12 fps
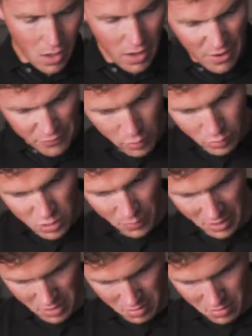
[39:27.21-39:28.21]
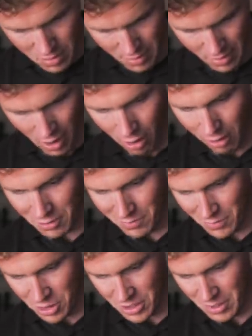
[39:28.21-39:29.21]
If you want something hard
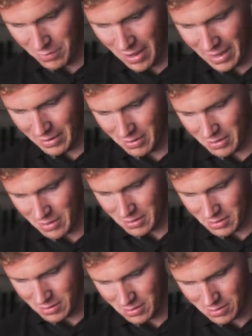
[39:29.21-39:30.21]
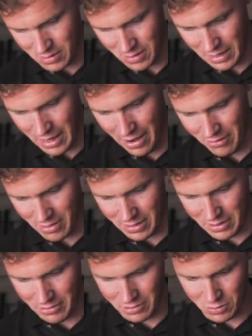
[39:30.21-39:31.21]
and machine made that is
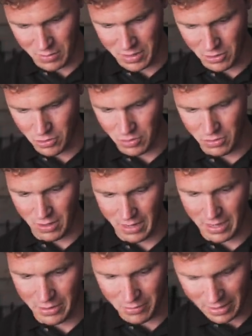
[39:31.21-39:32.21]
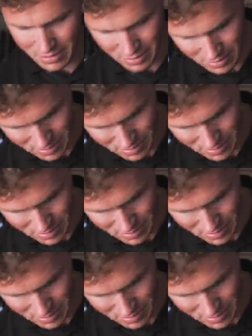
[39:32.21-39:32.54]
inherently going to be a good thing anyway.